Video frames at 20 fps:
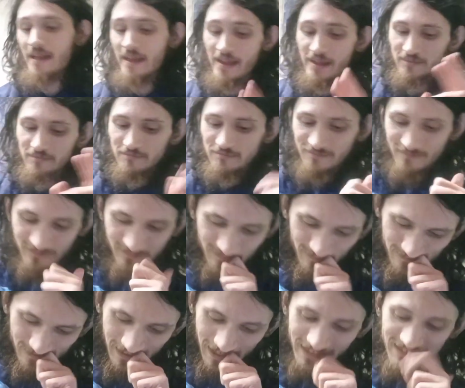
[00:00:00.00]
and
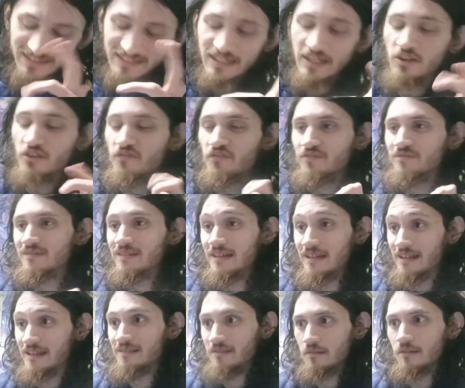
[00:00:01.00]
in Xenoverse,
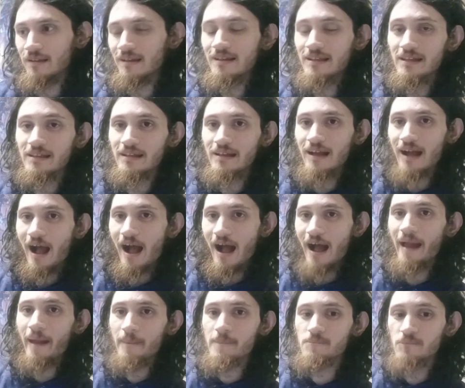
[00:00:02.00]

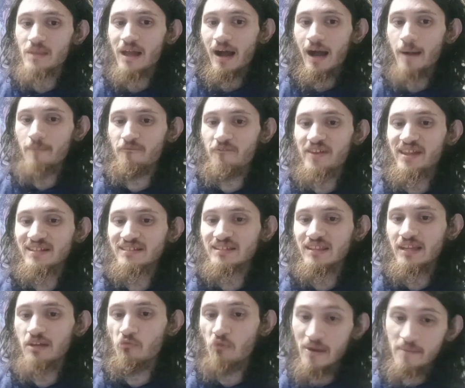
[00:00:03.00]
I
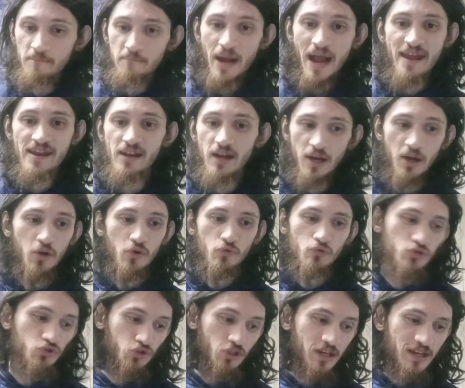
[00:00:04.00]
obviously went my
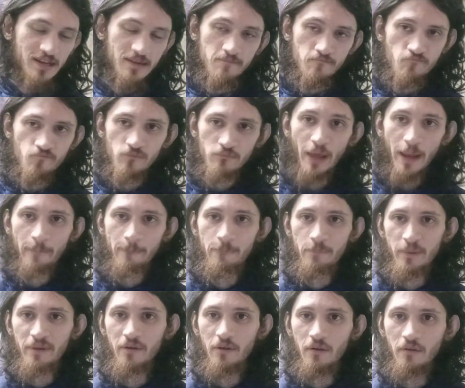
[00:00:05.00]
OG, like,
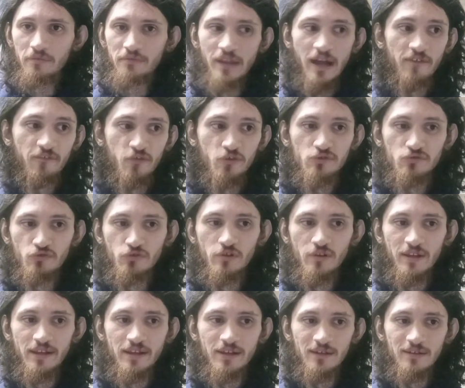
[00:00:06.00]
build, not for
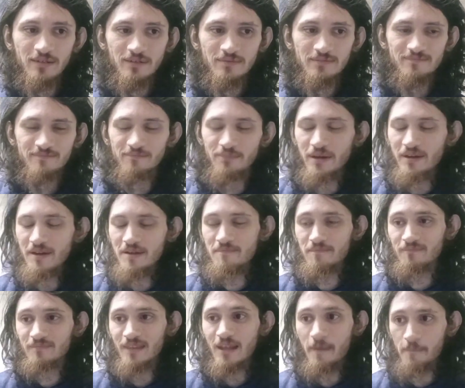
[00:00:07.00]
Julia, but
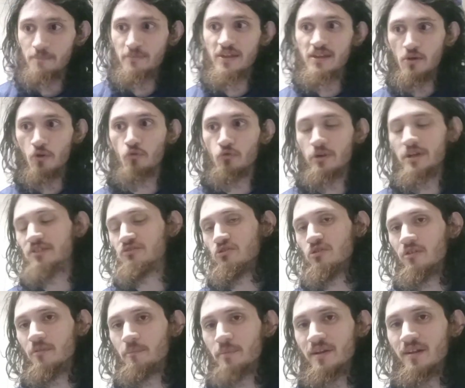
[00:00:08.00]
the
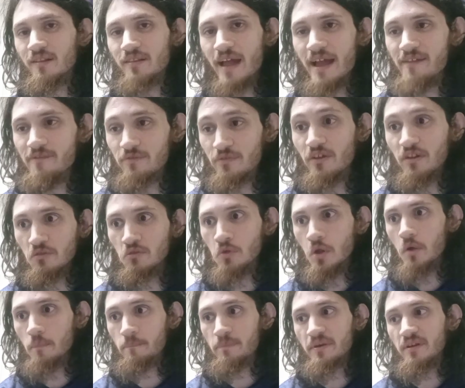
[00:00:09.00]
original build, the
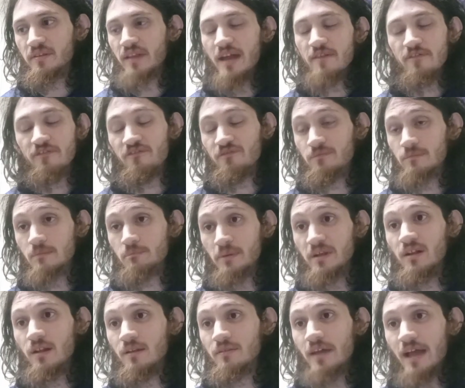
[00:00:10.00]
build
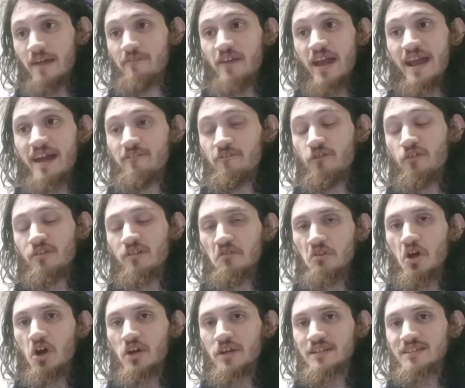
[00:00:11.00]
I've had for the
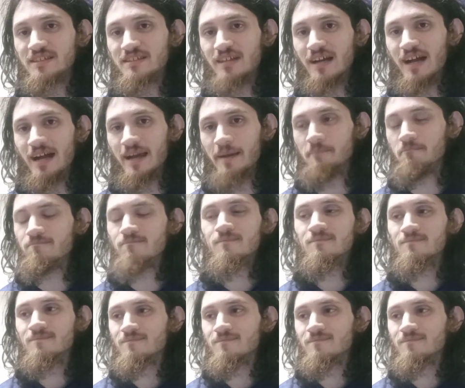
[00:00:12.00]
longest time.